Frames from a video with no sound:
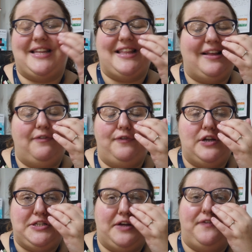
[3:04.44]
because I still haven't
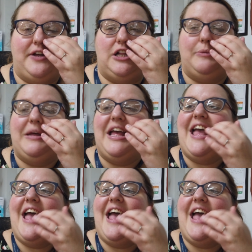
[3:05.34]
finished that film.